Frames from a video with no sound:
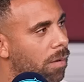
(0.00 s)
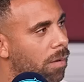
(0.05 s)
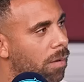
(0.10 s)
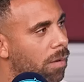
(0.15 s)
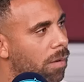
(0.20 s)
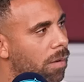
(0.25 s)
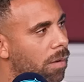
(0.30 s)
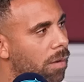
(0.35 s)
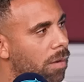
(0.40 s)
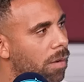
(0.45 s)

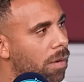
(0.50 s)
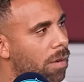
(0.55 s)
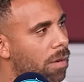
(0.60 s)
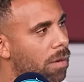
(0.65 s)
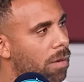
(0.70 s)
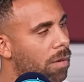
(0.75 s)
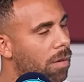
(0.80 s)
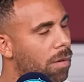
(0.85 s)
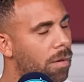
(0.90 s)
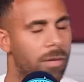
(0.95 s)

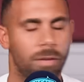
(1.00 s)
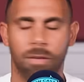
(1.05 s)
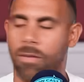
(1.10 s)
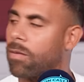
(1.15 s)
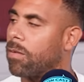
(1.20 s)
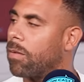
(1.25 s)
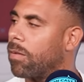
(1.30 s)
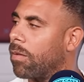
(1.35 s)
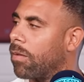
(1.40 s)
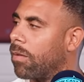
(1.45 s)

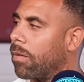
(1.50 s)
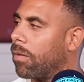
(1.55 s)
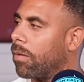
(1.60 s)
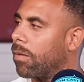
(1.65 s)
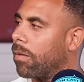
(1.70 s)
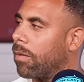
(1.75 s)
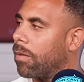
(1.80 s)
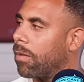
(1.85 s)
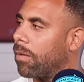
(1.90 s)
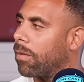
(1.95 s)

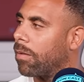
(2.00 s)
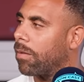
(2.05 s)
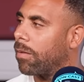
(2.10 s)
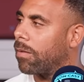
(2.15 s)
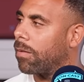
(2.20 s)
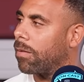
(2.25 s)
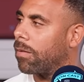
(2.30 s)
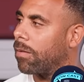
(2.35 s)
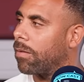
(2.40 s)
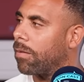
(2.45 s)

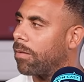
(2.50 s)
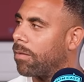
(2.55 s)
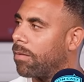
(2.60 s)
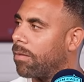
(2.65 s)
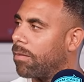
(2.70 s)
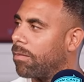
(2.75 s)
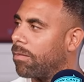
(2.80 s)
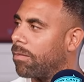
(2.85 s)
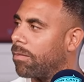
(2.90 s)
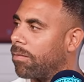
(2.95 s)

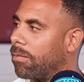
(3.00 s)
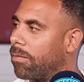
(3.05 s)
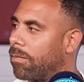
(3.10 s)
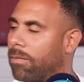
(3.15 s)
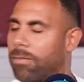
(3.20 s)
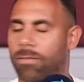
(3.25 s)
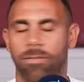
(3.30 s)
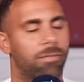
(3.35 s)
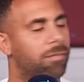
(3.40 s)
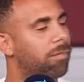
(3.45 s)

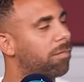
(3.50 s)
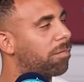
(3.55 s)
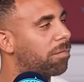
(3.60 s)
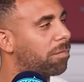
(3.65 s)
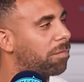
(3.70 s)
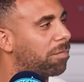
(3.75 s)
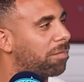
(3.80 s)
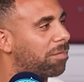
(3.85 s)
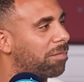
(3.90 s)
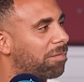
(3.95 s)

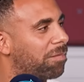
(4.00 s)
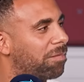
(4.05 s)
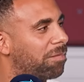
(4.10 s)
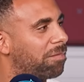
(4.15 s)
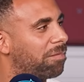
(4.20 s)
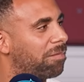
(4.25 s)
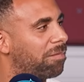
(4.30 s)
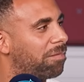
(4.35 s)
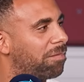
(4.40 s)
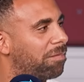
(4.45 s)

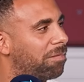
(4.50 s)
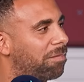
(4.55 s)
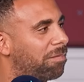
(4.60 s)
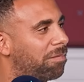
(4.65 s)
No words are spoken by the person on screen.